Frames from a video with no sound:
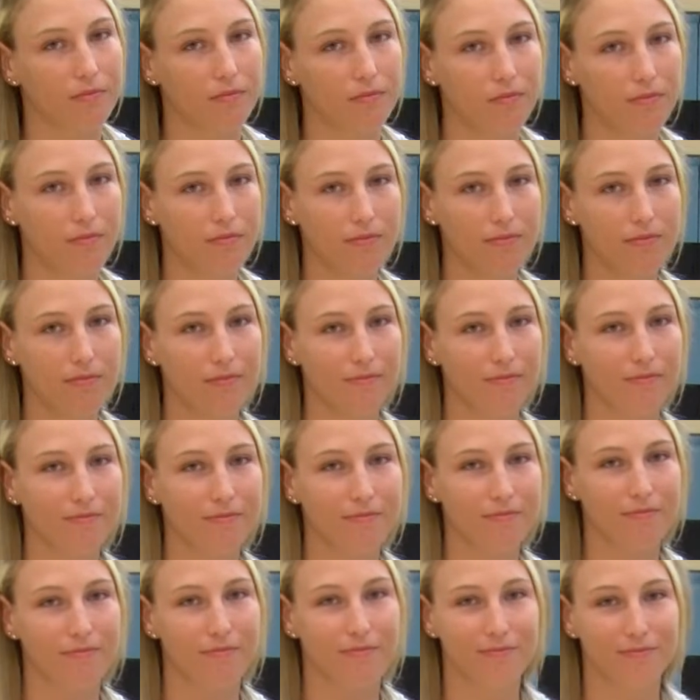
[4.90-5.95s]

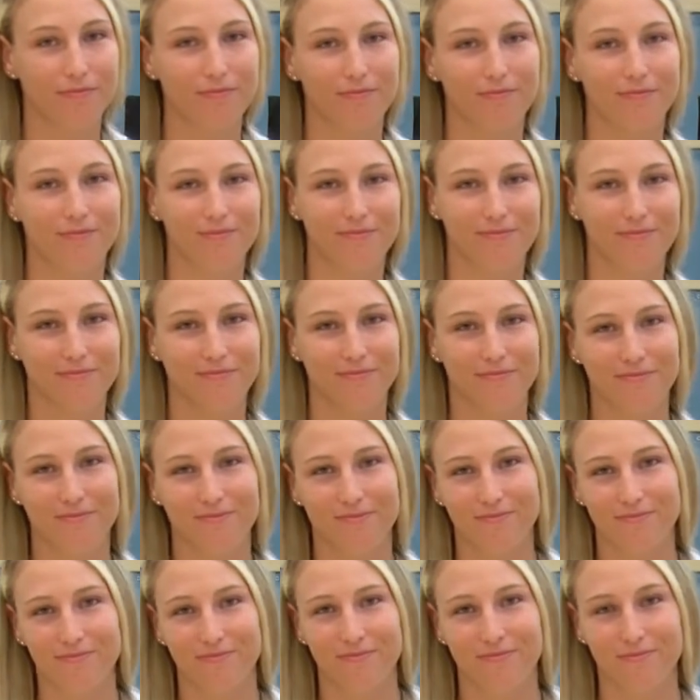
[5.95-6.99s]

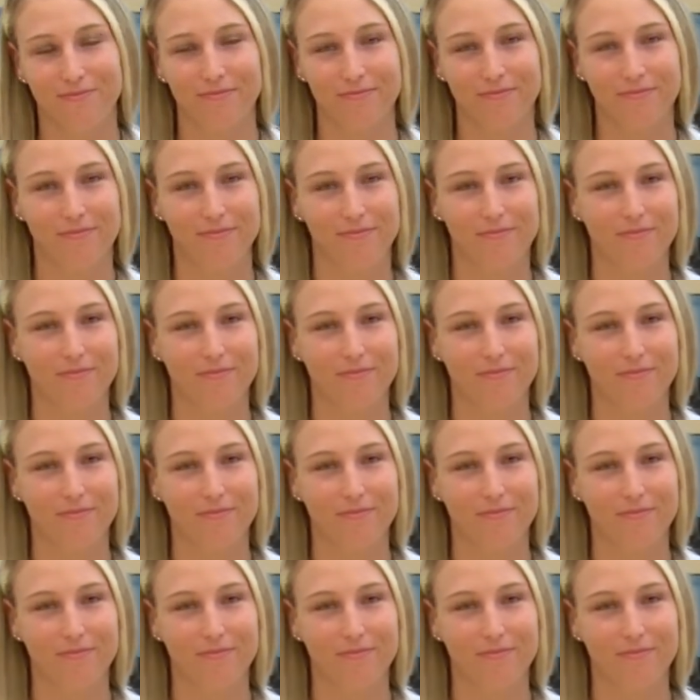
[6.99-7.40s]
No words are spoken by the person on screen.